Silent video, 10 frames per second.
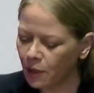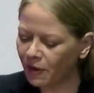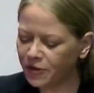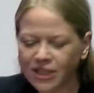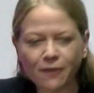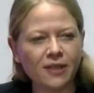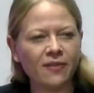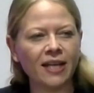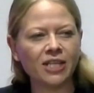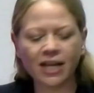We've shifted
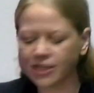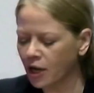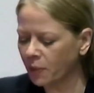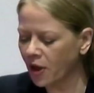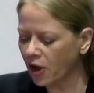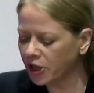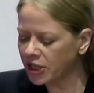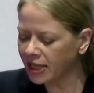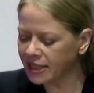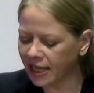the agenda with our good
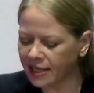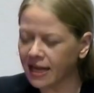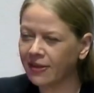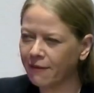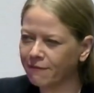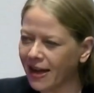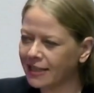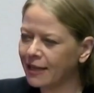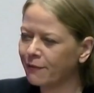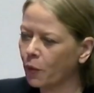ideas and the
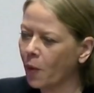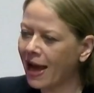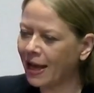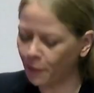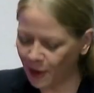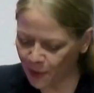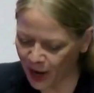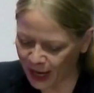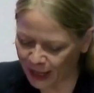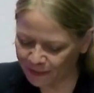effective way we
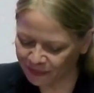work.